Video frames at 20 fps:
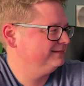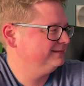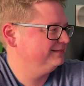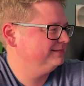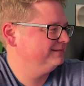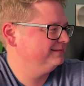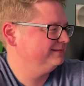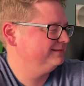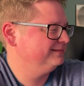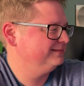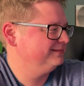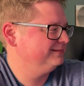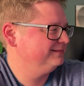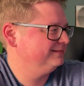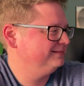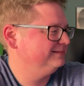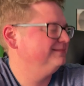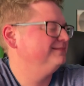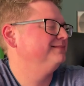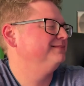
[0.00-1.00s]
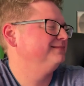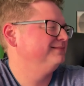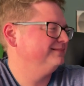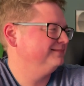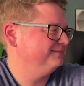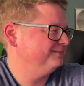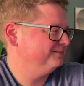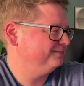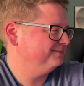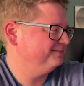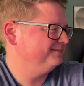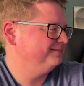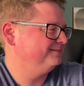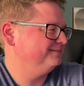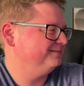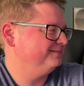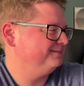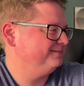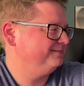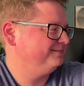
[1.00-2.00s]

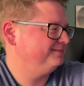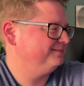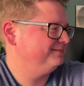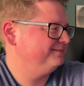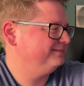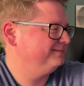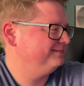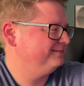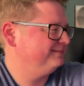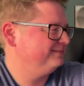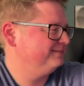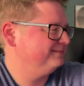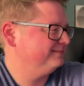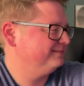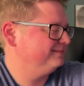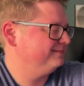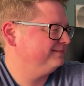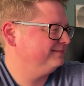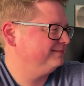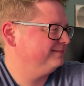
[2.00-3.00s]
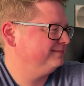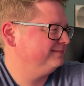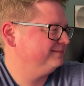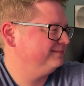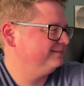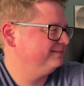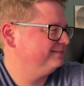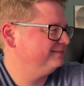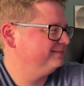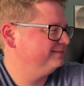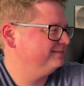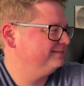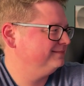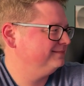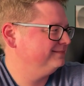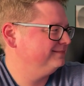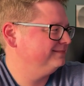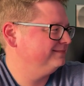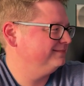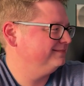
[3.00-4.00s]

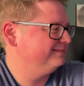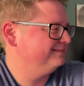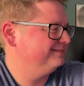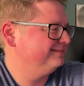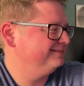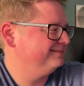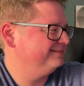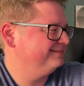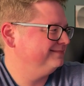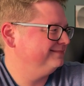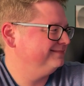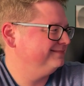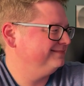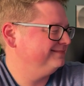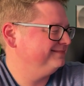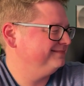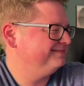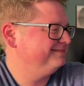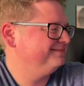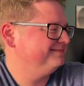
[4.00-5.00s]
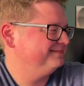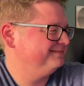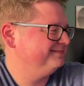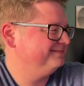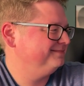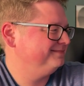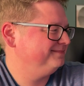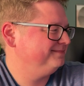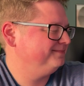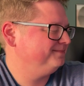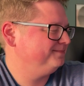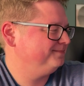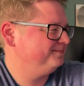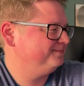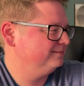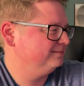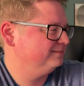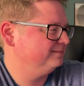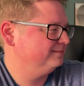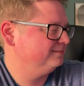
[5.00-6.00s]

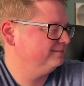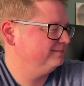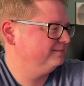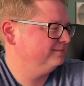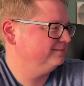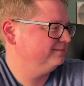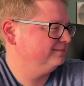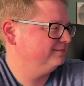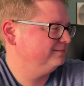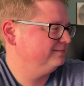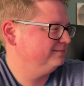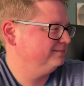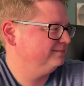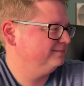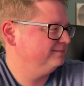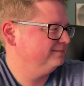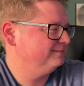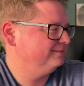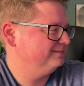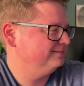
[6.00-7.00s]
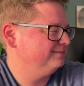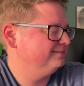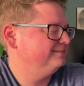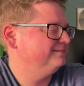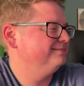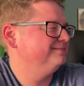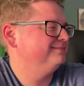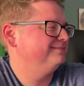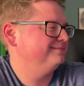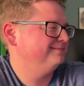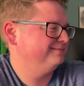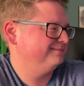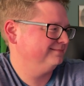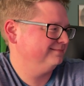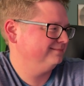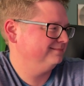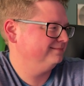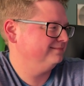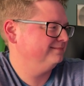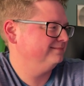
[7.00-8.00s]
[no speech]